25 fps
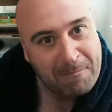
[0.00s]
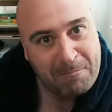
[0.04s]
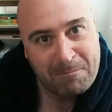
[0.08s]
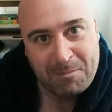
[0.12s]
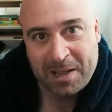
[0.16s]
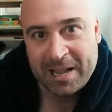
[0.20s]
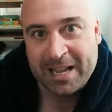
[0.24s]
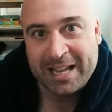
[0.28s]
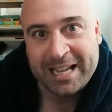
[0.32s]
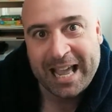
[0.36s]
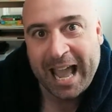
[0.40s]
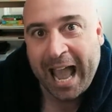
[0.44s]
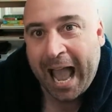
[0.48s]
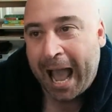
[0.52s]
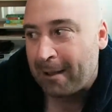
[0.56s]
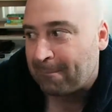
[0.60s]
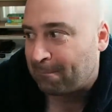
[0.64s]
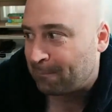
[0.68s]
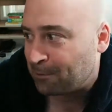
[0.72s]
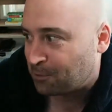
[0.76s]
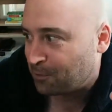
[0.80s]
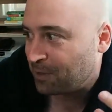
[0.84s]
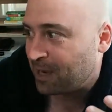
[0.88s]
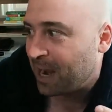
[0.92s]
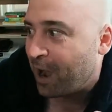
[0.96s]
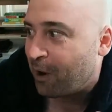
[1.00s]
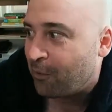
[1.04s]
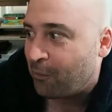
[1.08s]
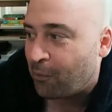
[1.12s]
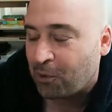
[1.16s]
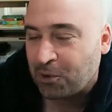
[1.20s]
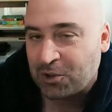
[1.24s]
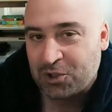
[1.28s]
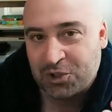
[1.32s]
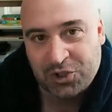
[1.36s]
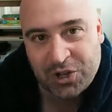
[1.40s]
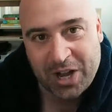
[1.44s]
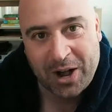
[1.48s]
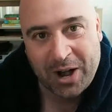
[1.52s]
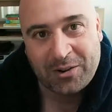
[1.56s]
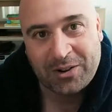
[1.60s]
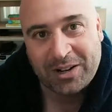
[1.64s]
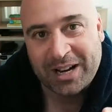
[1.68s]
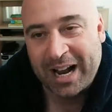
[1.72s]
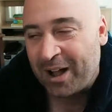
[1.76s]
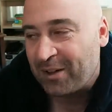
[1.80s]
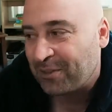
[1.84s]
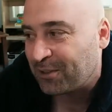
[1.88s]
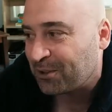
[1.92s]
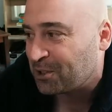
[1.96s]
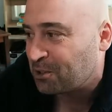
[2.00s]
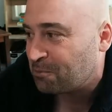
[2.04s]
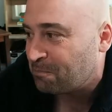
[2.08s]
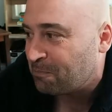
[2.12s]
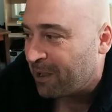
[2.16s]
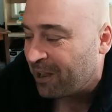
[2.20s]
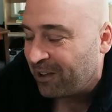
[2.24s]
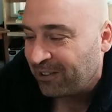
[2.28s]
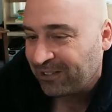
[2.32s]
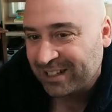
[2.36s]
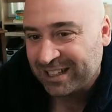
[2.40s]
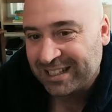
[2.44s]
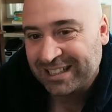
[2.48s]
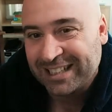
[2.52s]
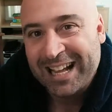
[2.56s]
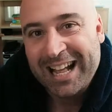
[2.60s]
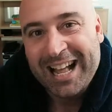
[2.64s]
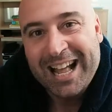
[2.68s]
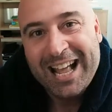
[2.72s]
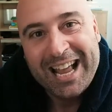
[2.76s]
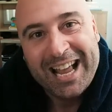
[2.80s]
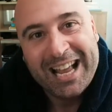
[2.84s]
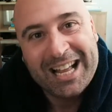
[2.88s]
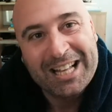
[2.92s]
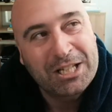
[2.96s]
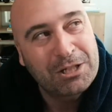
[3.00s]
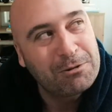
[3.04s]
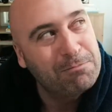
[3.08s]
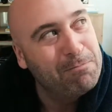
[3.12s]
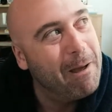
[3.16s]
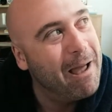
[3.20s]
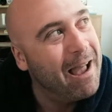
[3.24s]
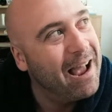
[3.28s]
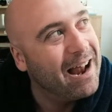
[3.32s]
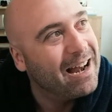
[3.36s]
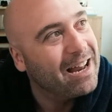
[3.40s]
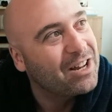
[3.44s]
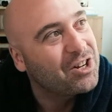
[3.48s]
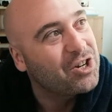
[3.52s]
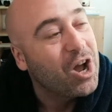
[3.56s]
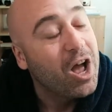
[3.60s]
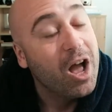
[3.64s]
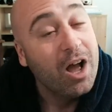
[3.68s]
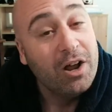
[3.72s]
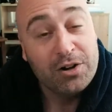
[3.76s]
Big gap between how words sound and how they're spelled in Spanish.